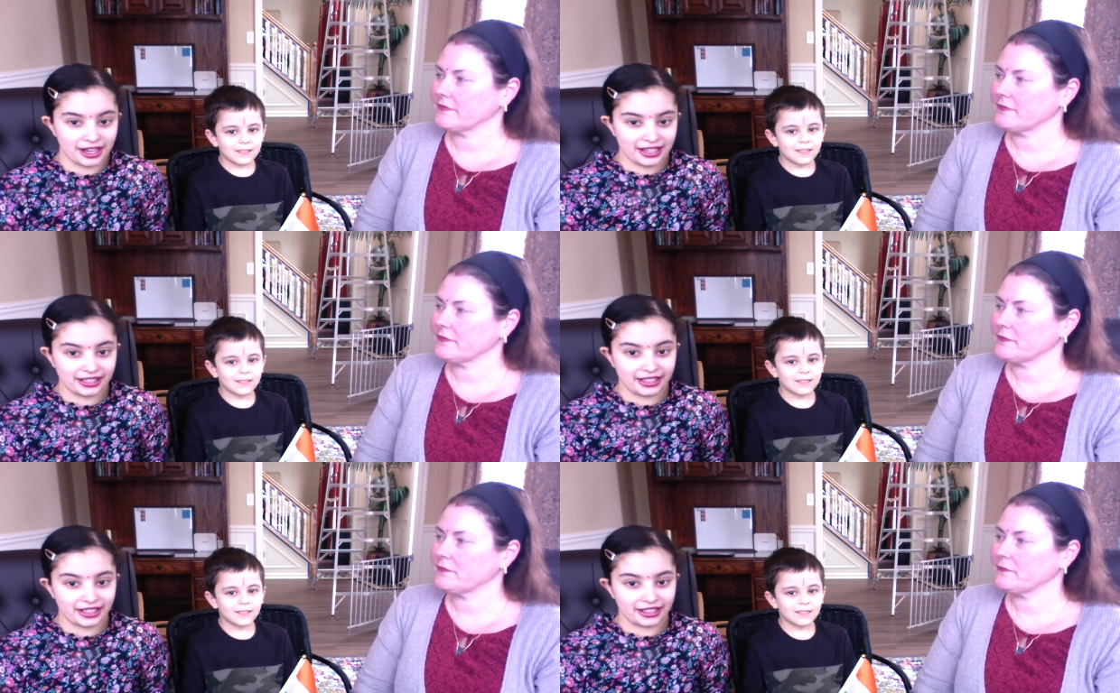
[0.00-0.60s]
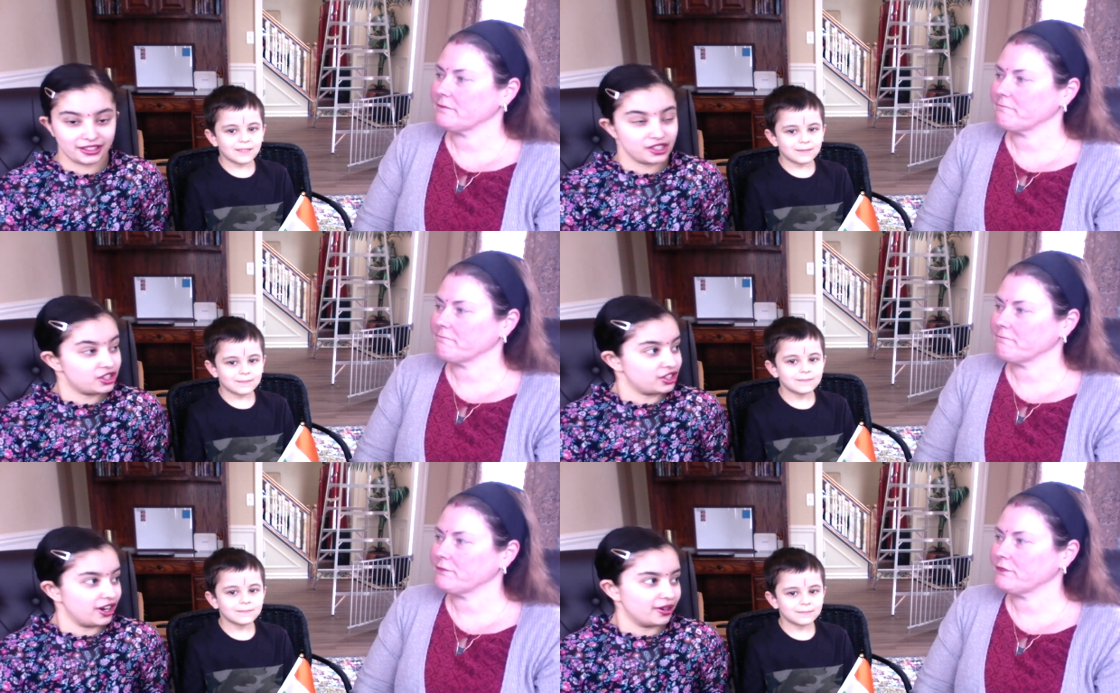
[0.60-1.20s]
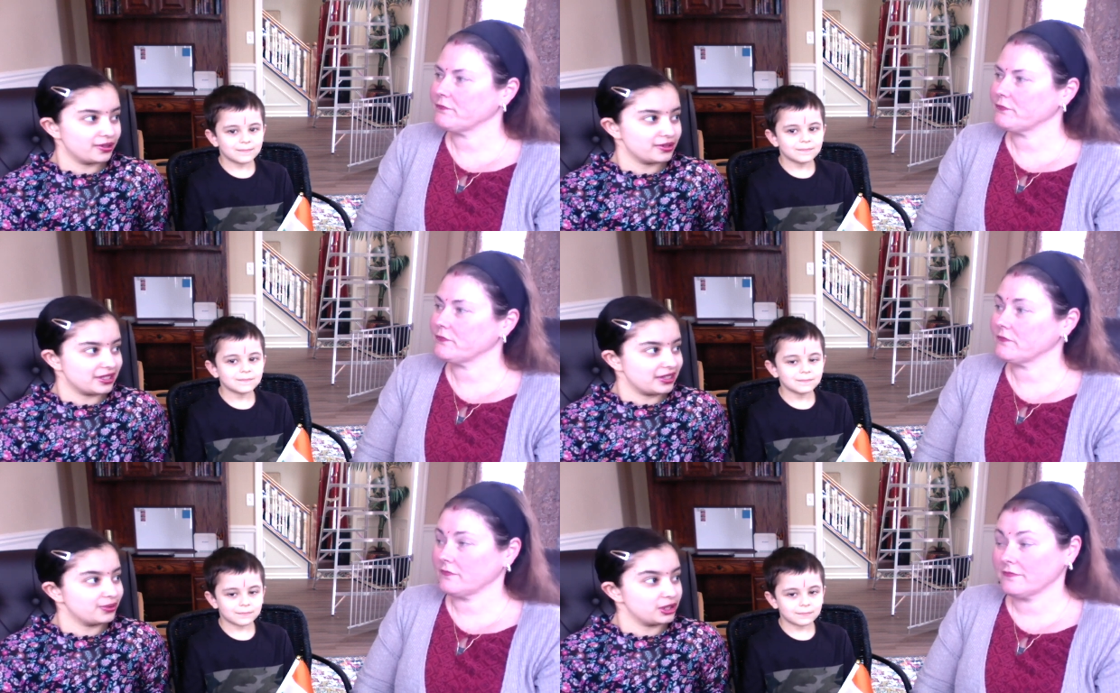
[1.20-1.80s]
Speaker 1: India
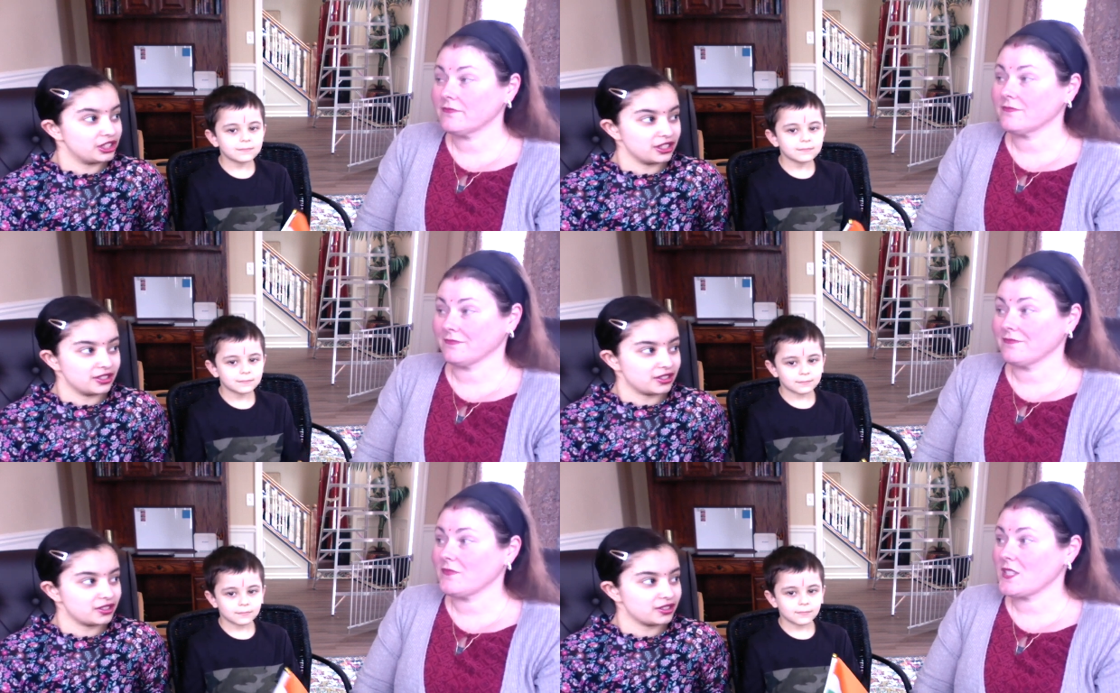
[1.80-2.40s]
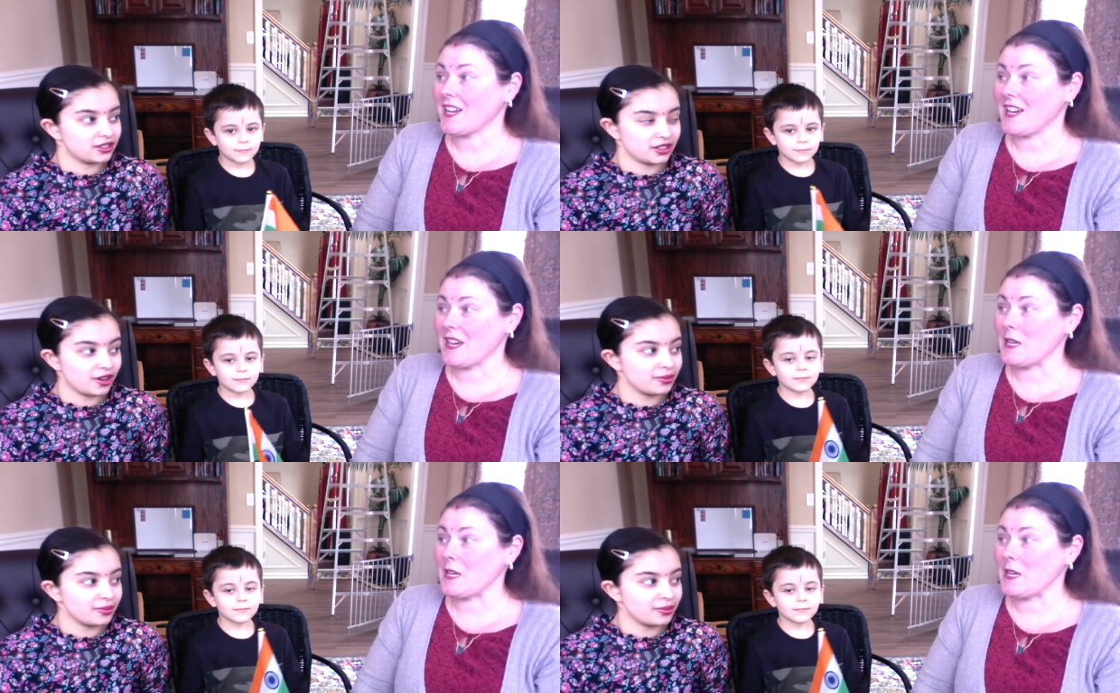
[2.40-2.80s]
shows, which is time so